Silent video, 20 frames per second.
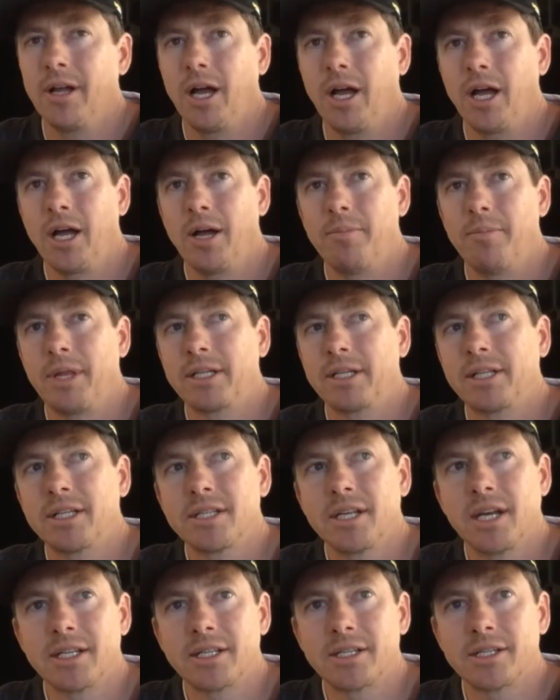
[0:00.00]
That
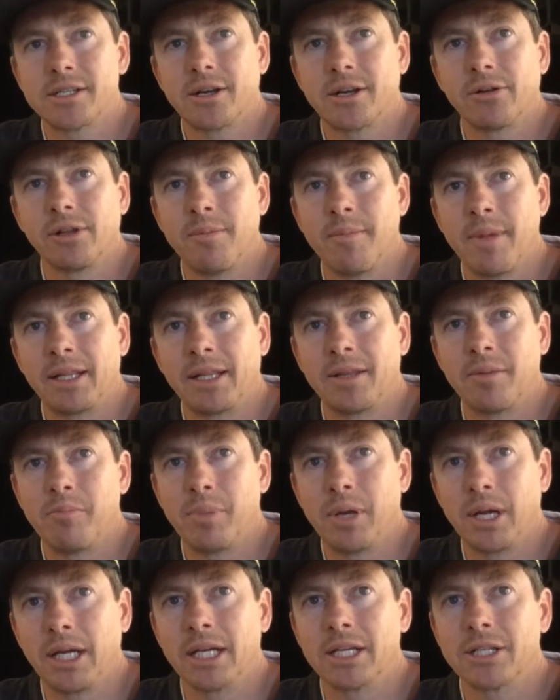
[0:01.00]
doesn't necessarily make the
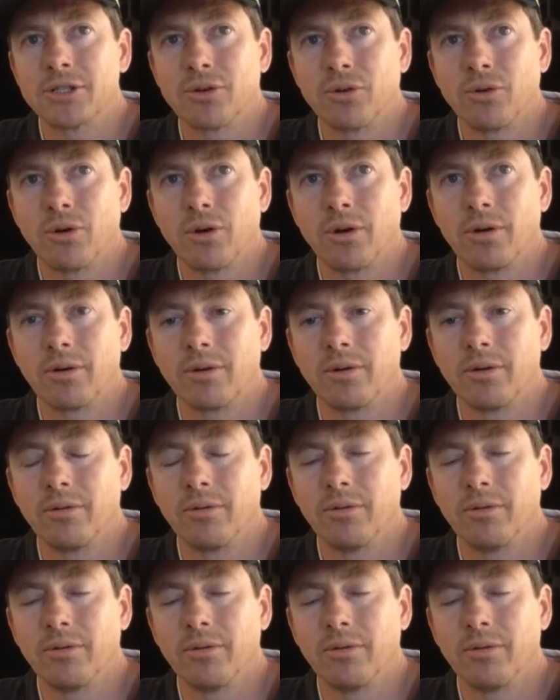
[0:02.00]
biggest or